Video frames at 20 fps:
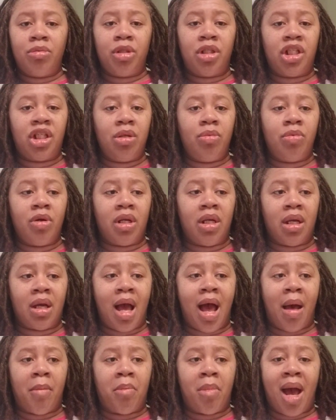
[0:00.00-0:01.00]
She went and
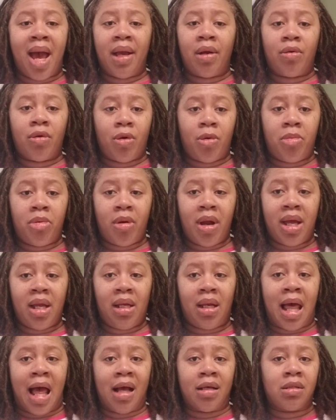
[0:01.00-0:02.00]
got micro braid
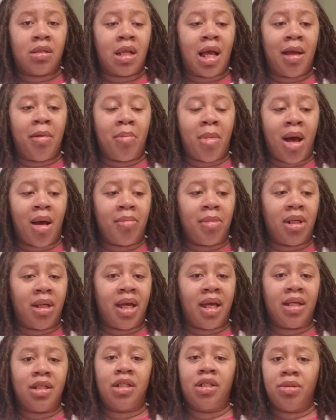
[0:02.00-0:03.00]
locks like Mama
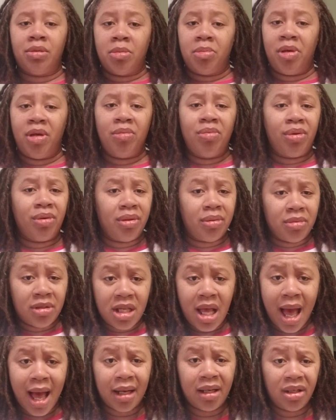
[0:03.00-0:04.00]
Day. Shoot, people get
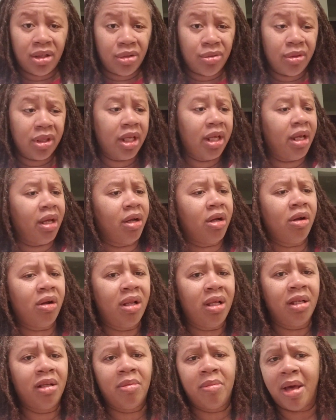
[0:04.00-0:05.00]
tired of doing hair, girl.
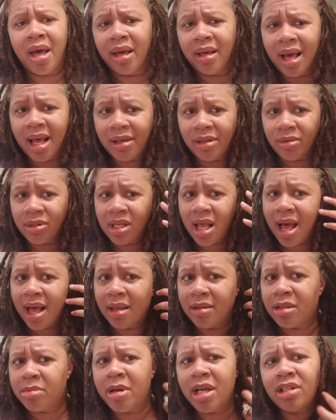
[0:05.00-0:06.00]
Ain't nobody got no time,
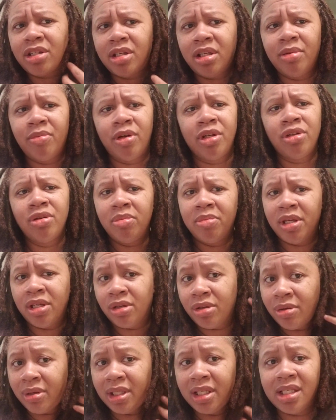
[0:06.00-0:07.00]
especially when you've been
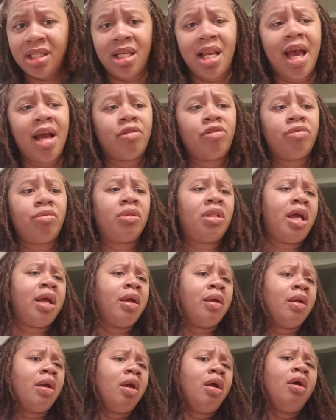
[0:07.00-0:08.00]
doing this natural
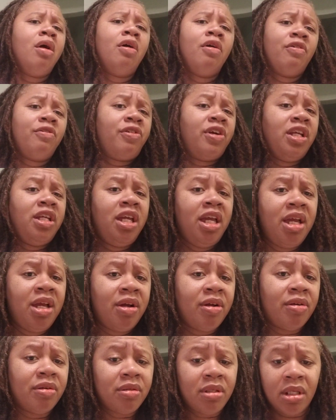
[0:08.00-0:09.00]
thing for
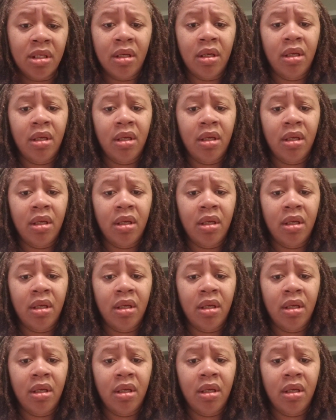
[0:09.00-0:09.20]
years.